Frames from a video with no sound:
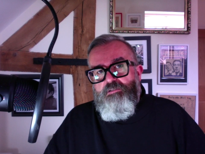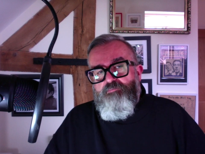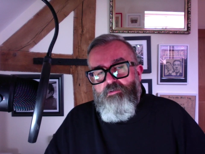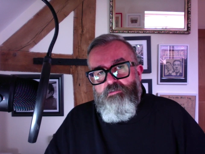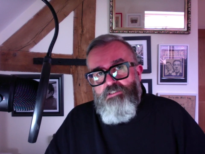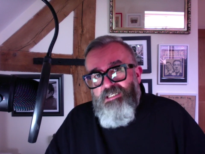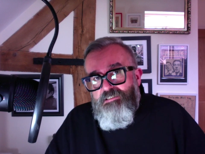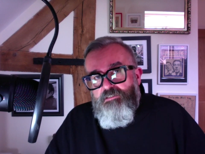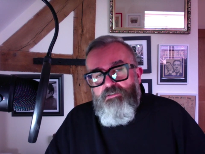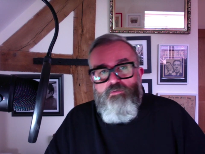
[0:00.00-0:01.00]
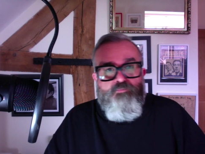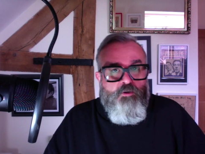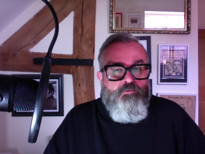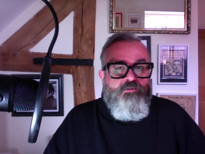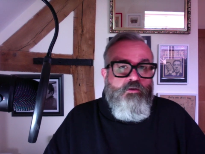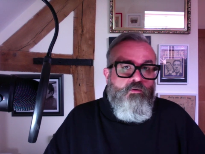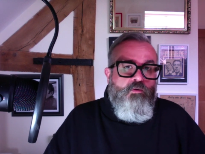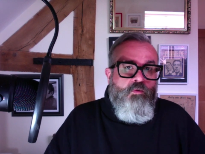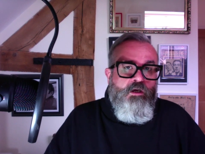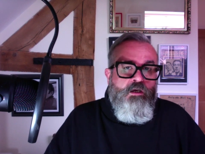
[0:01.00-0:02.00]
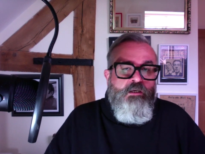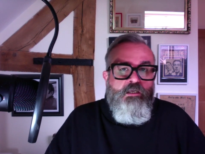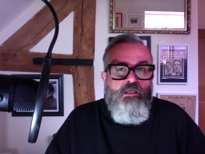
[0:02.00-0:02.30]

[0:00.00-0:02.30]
protesters who broke the law were